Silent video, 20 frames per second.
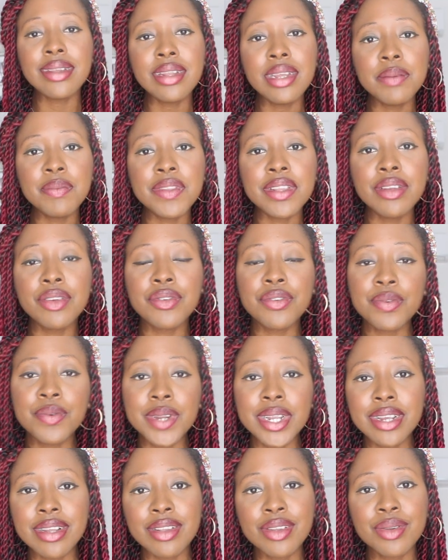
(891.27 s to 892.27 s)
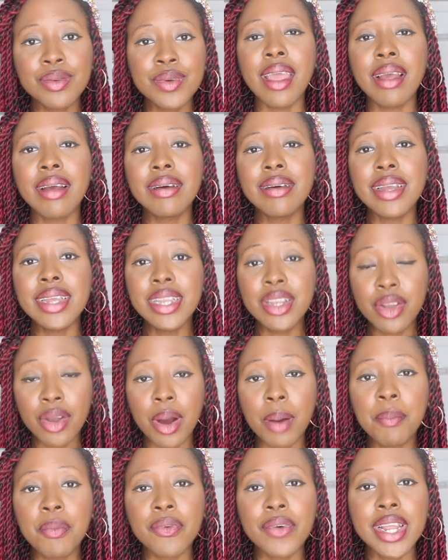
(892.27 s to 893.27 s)
Tips and tricks to
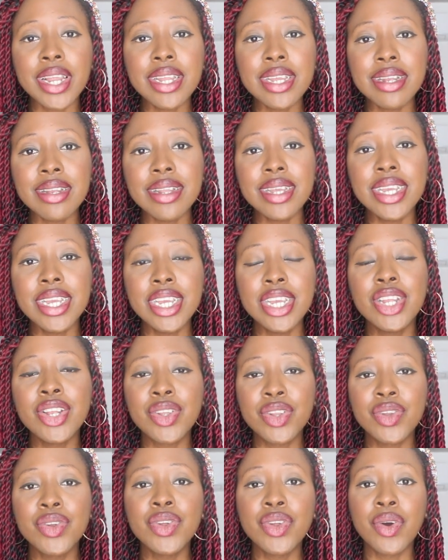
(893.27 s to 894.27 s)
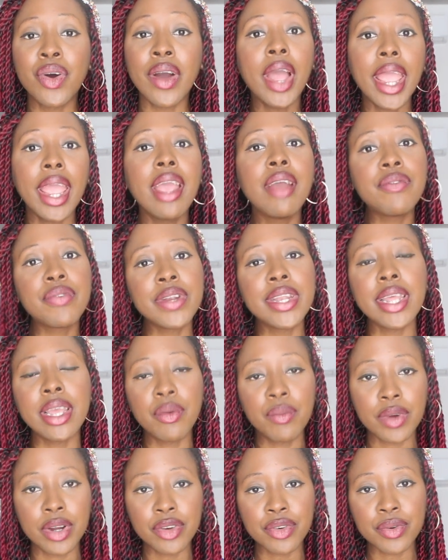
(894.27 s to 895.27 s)
incorporate it into your everyday
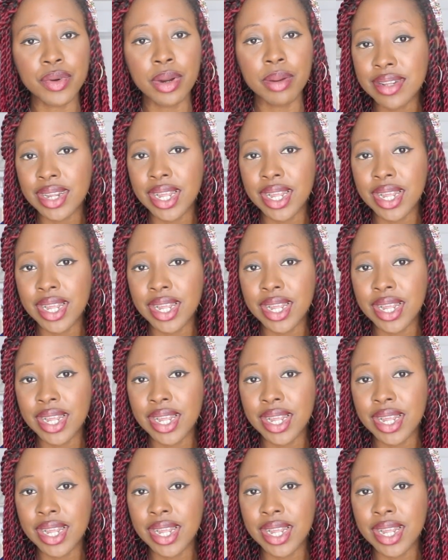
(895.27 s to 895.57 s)
wardrobe,